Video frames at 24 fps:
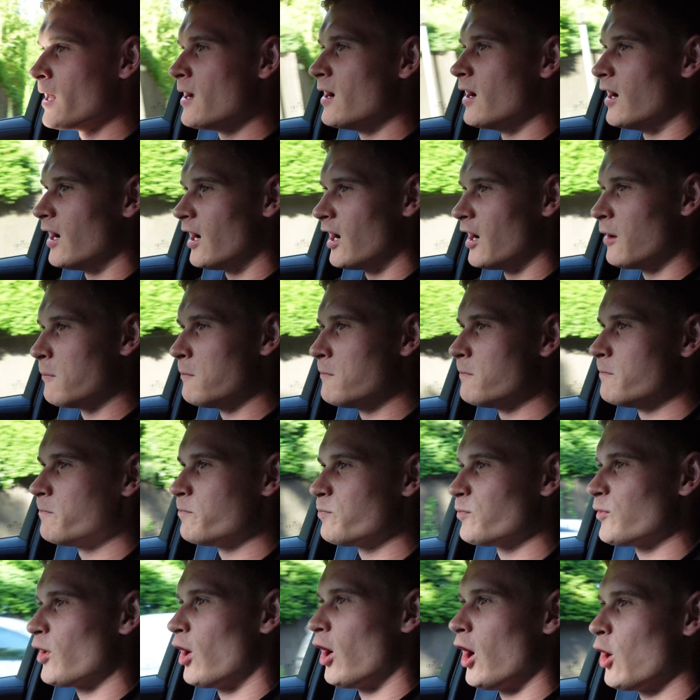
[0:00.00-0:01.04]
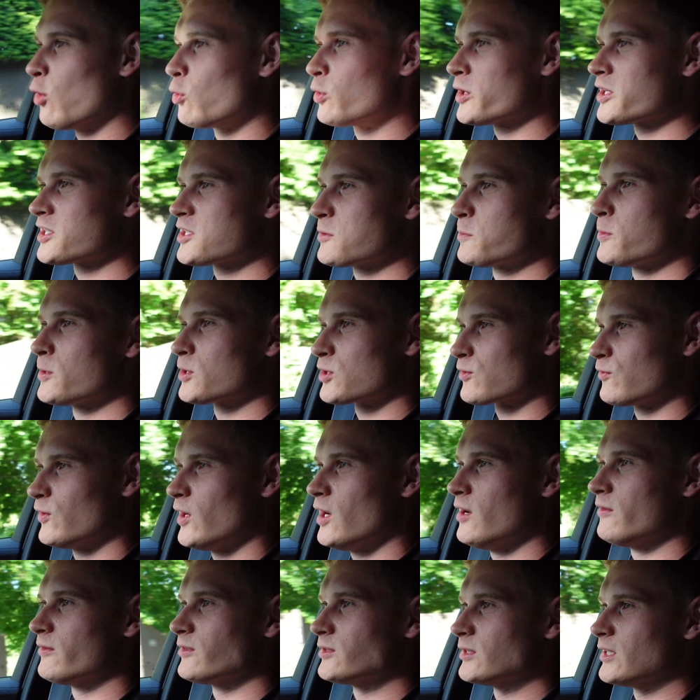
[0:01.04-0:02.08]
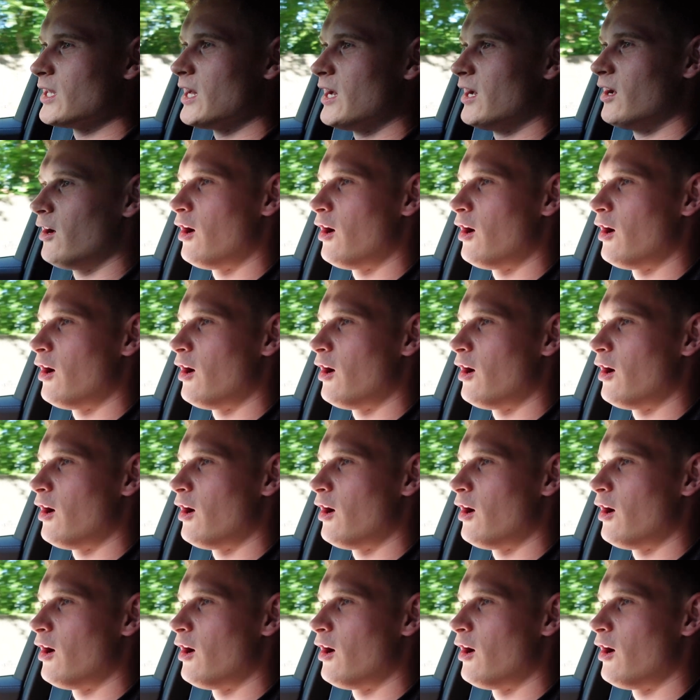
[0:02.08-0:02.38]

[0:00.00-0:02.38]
I wanted to push further than that.